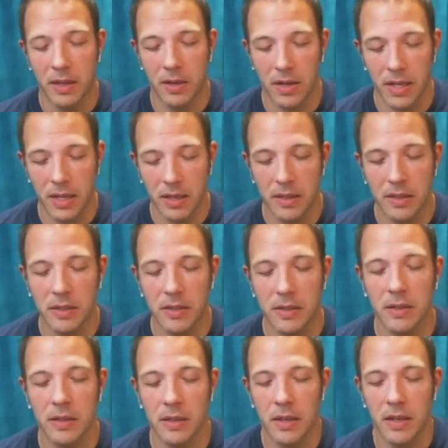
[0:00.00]
is,
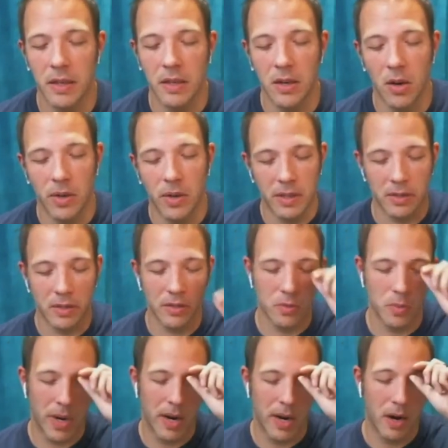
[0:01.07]
and this is
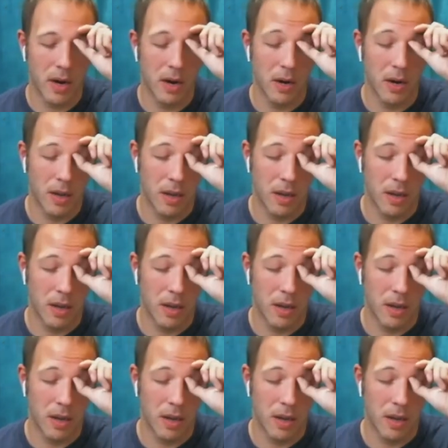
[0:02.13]
where,